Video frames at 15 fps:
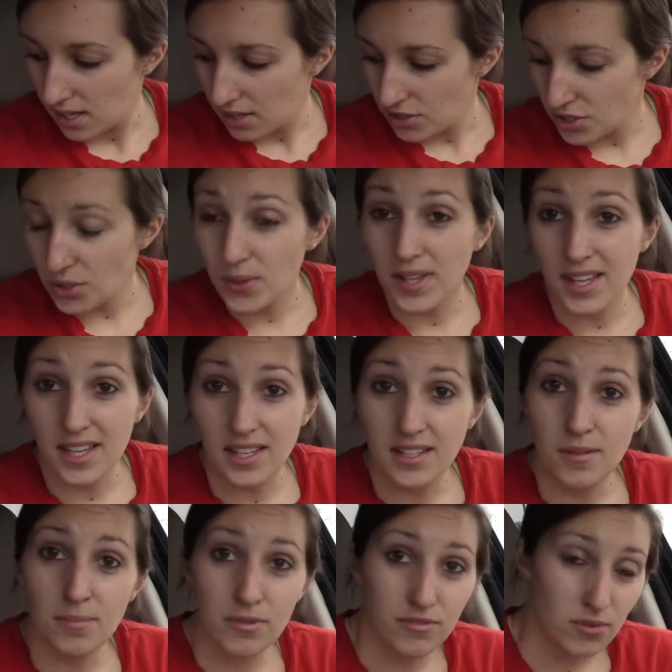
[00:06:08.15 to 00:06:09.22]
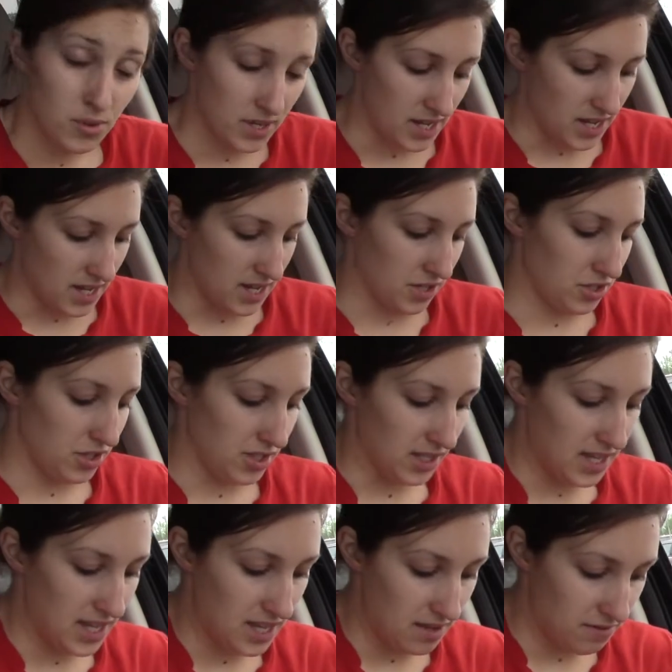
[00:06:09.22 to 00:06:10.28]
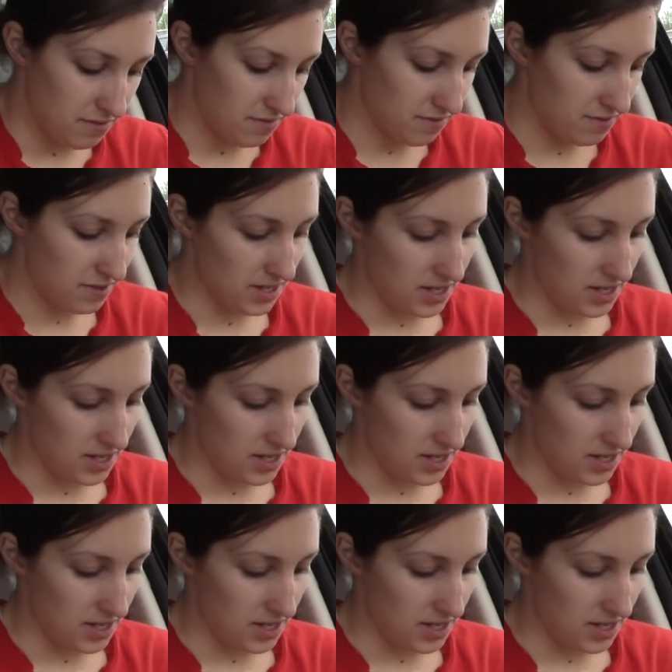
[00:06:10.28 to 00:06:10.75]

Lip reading: to eat before I actually leave.